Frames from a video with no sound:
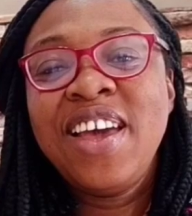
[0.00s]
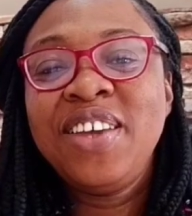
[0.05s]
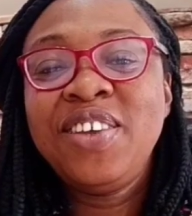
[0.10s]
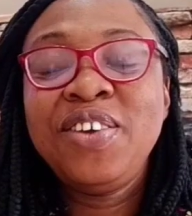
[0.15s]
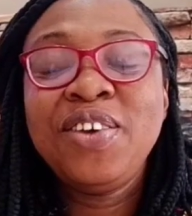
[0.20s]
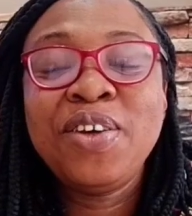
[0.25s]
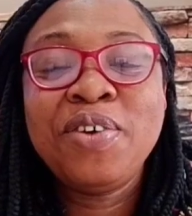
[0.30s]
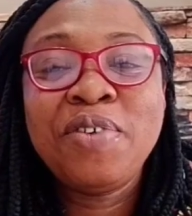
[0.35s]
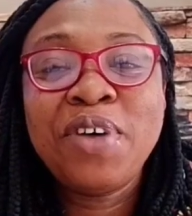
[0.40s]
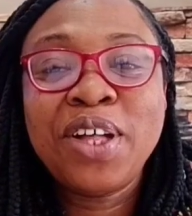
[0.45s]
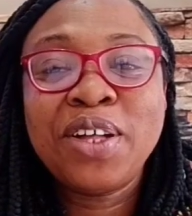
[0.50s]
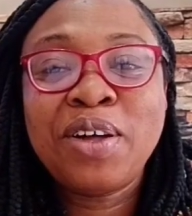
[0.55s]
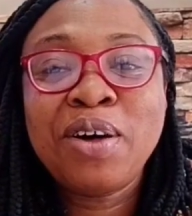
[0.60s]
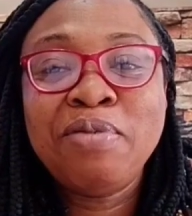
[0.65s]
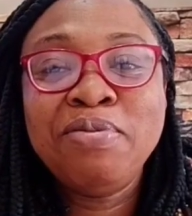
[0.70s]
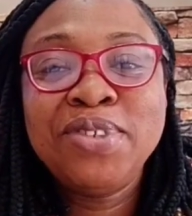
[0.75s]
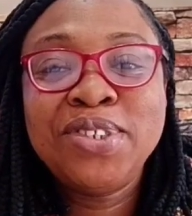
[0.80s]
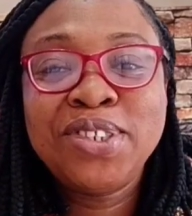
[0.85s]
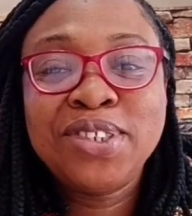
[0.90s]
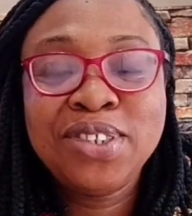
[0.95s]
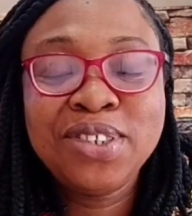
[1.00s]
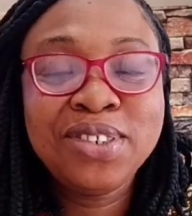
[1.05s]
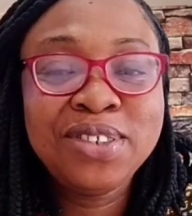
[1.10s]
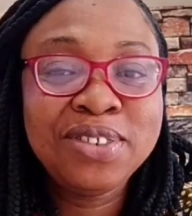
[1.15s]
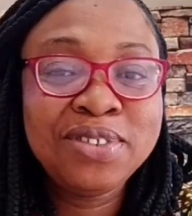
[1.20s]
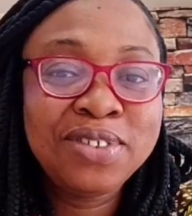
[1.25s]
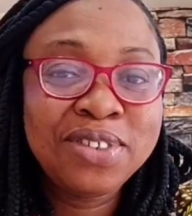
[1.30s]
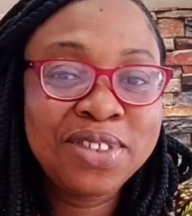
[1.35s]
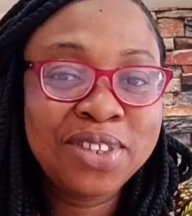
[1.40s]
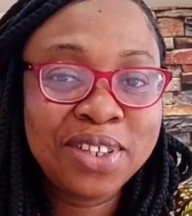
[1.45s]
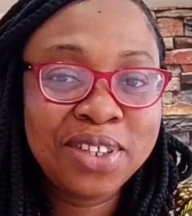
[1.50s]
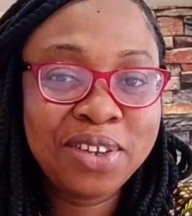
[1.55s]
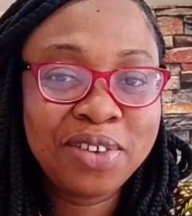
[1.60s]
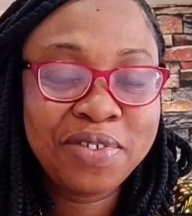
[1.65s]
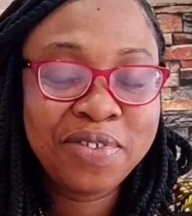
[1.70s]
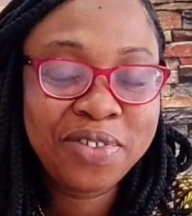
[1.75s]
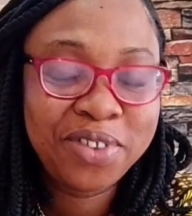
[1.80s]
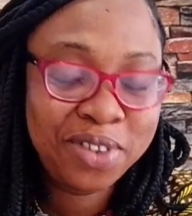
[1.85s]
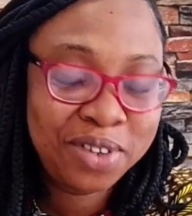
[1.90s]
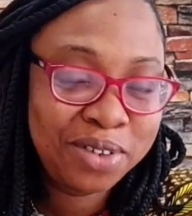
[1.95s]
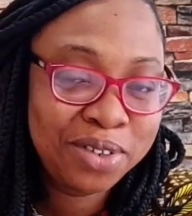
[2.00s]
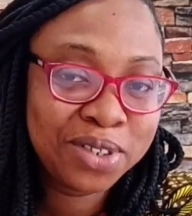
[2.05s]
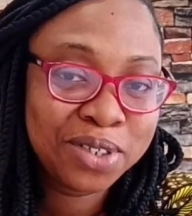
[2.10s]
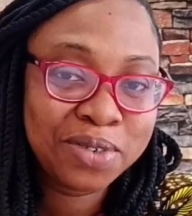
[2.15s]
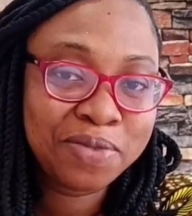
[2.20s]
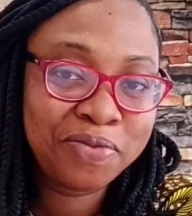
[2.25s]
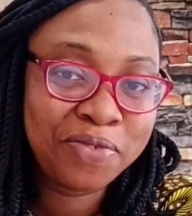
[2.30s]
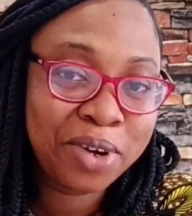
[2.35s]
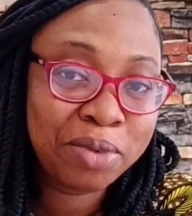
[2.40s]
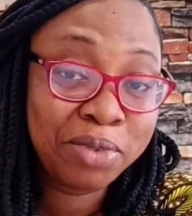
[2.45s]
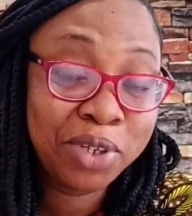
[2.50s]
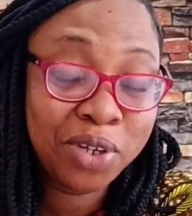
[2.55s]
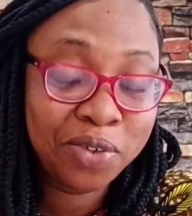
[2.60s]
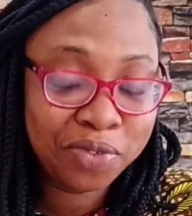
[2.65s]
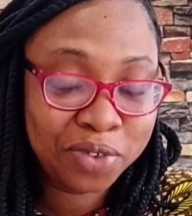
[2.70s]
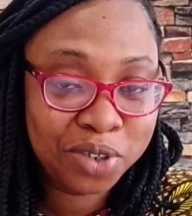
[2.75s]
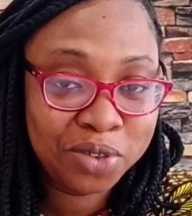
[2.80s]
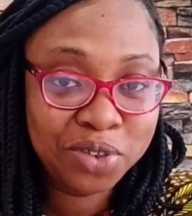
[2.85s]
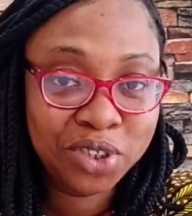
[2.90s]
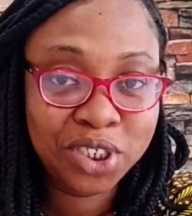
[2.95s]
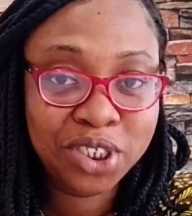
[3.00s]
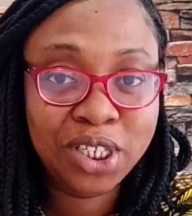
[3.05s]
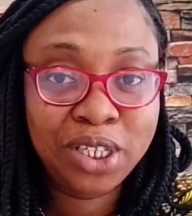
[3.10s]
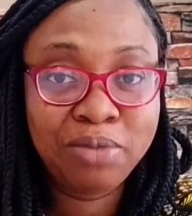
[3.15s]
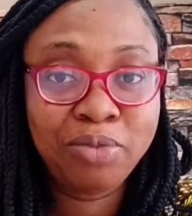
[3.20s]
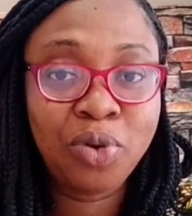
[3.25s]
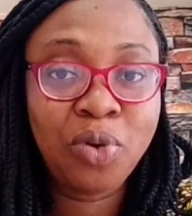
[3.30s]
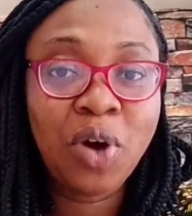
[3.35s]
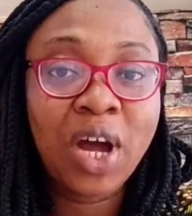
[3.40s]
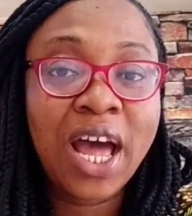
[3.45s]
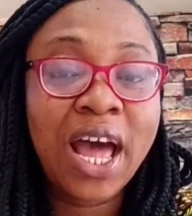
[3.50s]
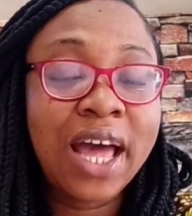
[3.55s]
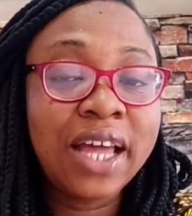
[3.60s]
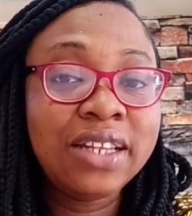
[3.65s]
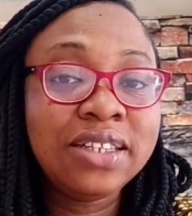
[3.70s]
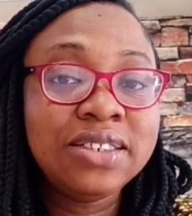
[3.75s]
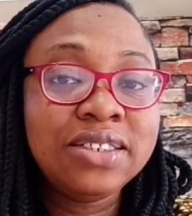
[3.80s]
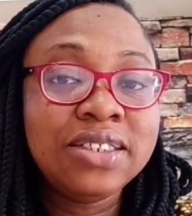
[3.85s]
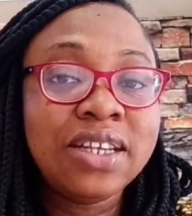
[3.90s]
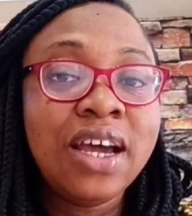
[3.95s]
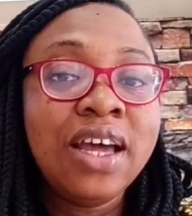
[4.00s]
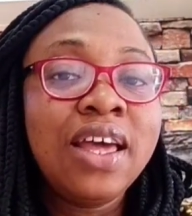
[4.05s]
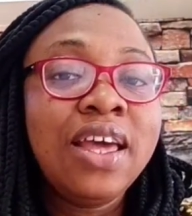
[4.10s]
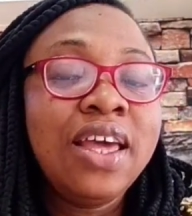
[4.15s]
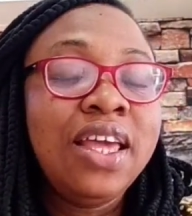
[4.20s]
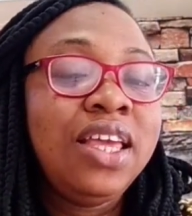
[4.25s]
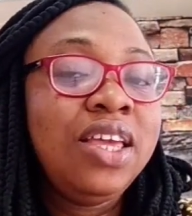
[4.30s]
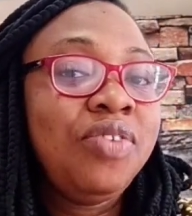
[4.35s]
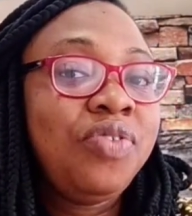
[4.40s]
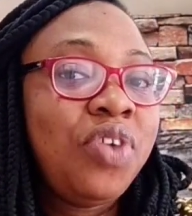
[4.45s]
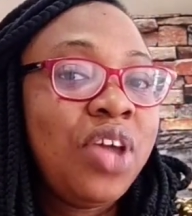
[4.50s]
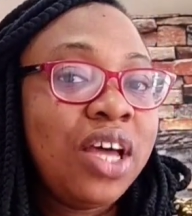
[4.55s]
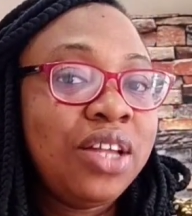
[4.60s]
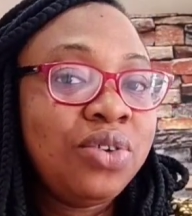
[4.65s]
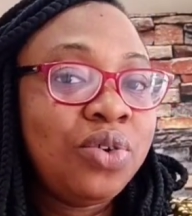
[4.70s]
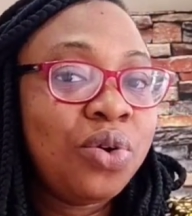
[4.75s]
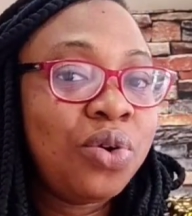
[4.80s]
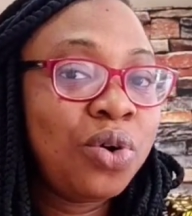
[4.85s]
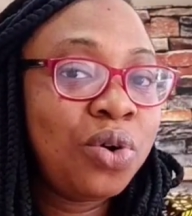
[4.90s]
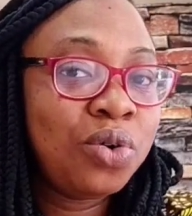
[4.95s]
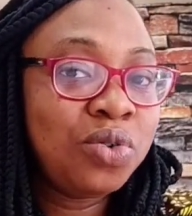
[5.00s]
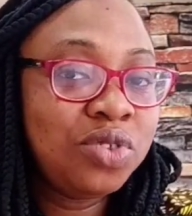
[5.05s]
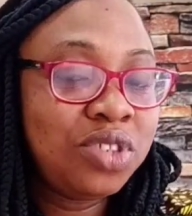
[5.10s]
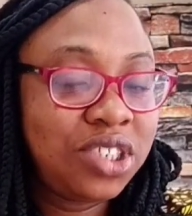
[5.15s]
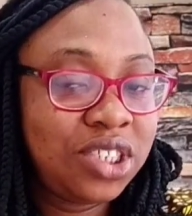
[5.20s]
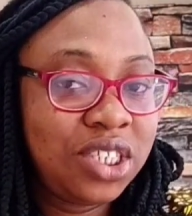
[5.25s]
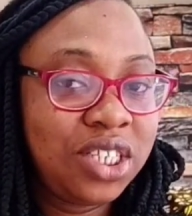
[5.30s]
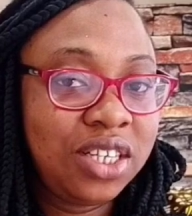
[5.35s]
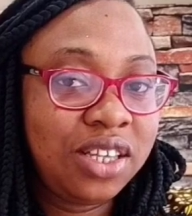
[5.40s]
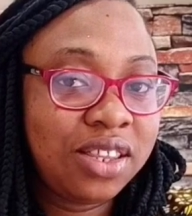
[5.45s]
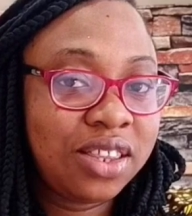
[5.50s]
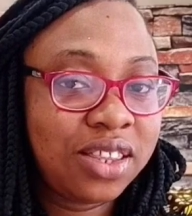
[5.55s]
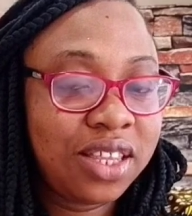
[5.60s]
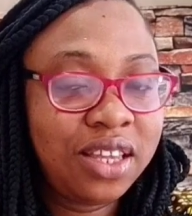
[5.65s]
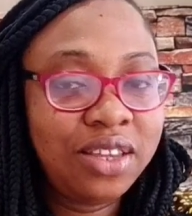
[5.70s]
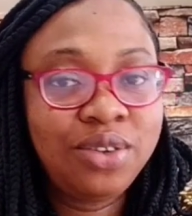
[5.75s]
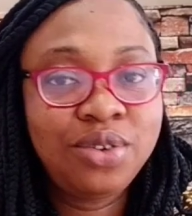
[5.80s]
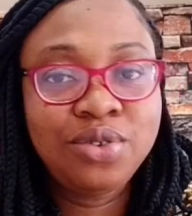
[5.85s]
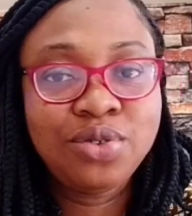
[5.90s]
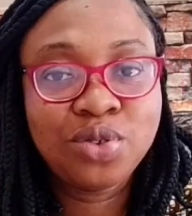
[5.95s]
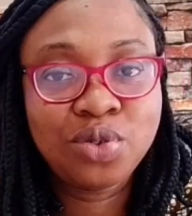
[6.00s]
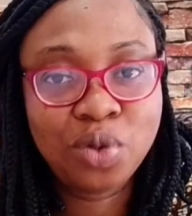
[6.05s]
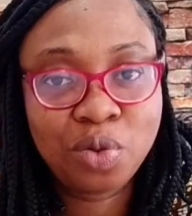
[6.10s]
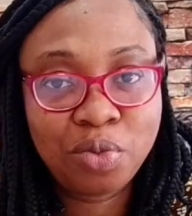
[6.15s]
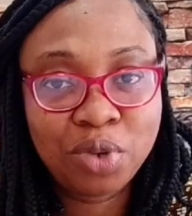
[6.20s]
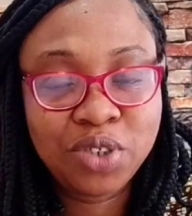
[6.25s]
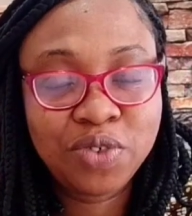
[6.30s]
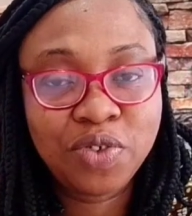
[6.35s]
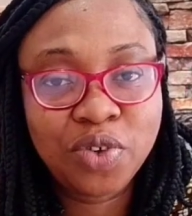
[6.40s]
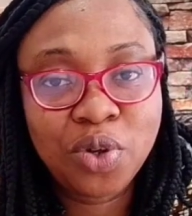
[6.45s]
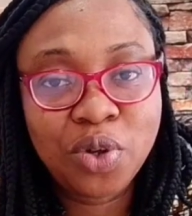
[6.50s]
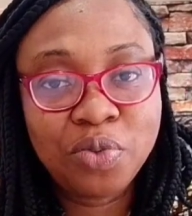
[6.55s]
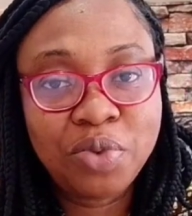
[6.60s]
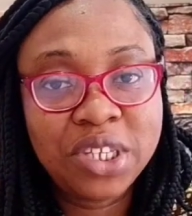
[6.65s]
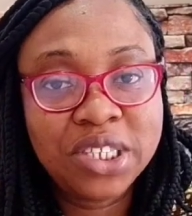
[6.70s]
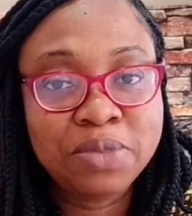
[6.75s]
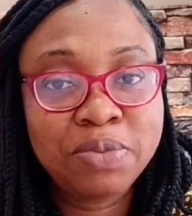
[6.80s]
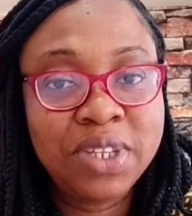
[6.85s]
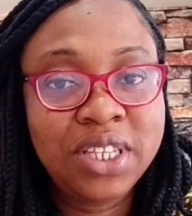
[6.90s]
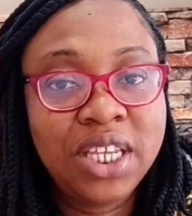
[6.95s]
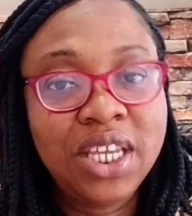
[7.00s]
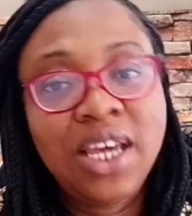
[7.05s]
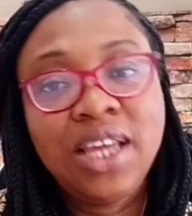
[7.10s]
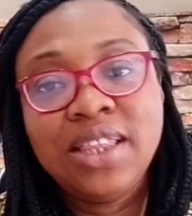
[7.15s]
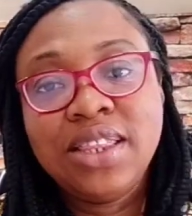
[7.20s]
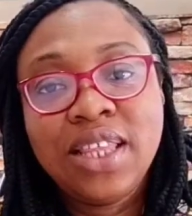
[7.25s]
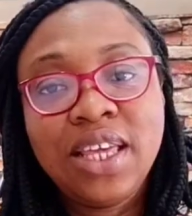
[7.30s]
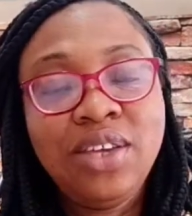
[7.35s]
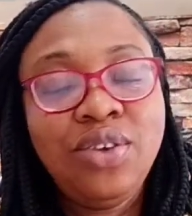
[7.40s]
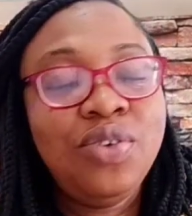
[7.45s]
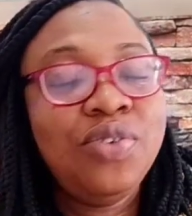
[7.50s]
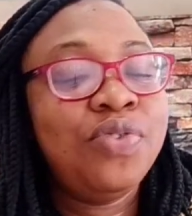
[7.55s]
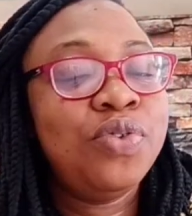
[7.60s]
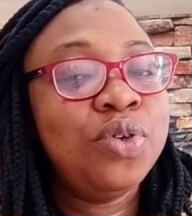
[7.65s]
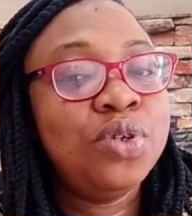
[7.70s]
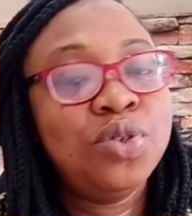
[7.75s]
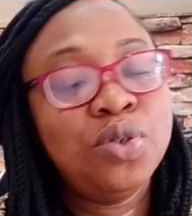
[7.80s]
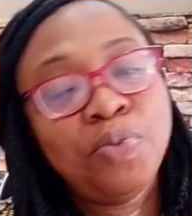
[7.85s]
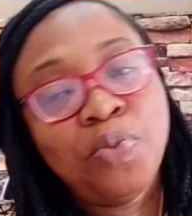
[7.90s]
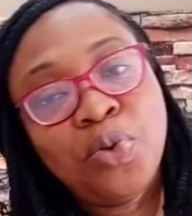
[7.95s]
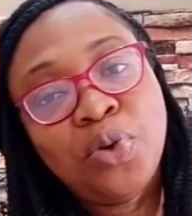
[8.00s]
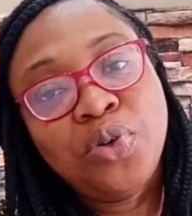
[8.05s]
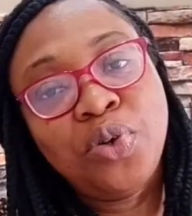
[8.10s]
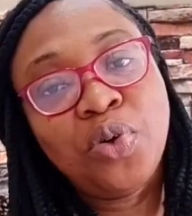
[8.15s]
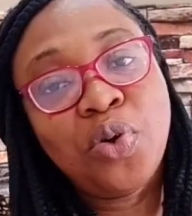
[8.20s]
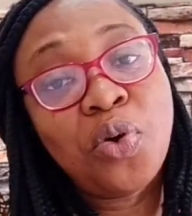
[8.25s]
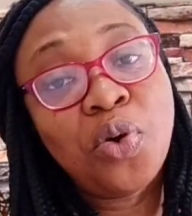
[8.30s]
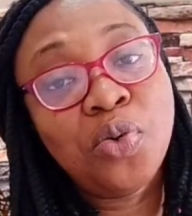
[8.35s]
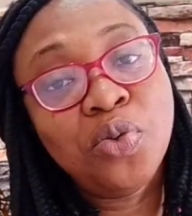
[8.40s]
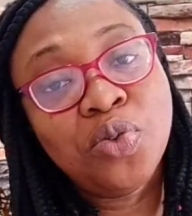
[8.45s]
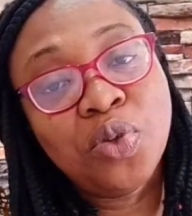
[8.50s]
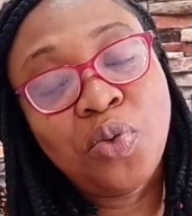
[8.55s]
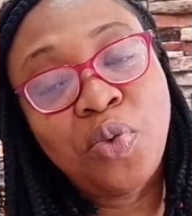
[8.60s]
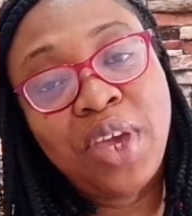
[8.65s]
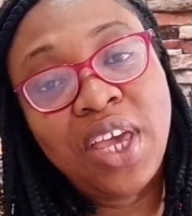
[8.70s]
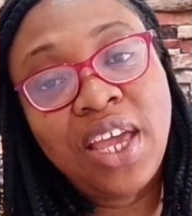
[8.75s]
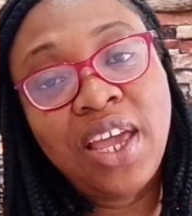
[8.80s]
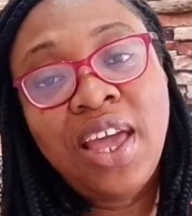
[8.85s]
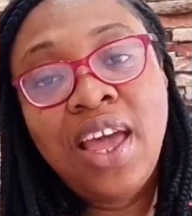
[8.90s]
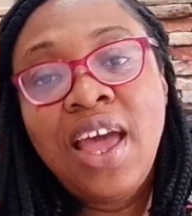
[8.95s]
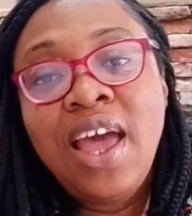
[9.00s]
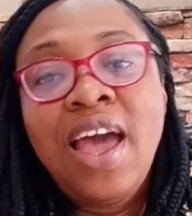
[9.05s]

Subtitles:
You are welcome to the YouTube family of Oluchi Imo. And if you're an OG, thank you so much for always being here. Thank you for your support all the way.